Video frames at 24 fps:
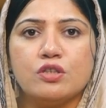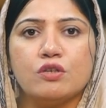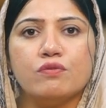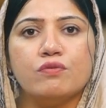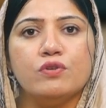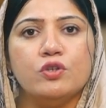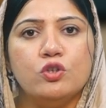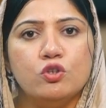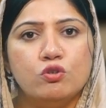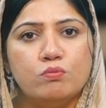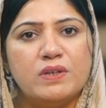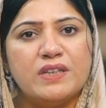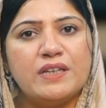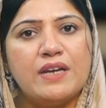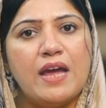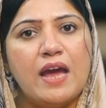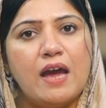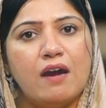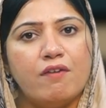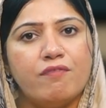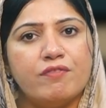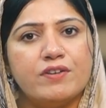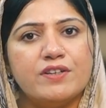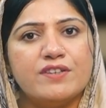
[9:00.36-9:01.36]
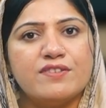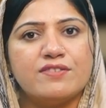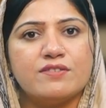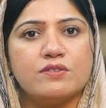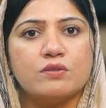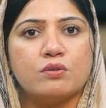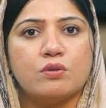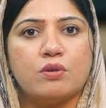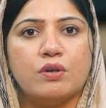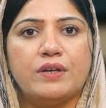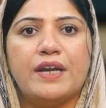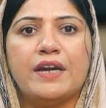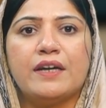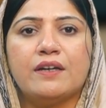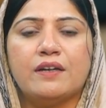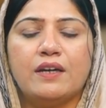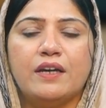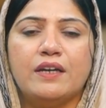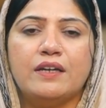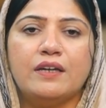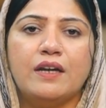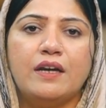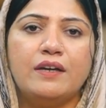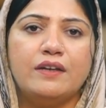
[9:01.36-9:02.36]
of human efforts to connect
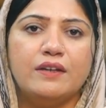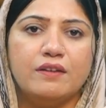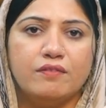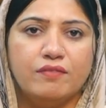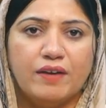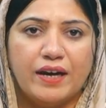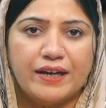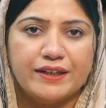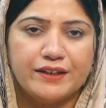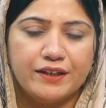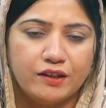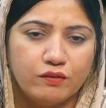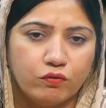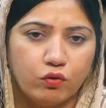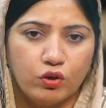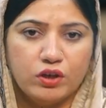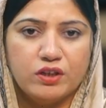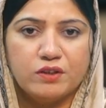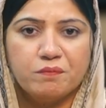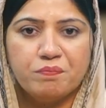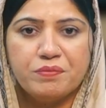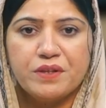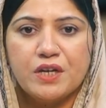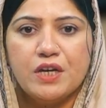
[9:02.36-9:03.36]
in a divided world.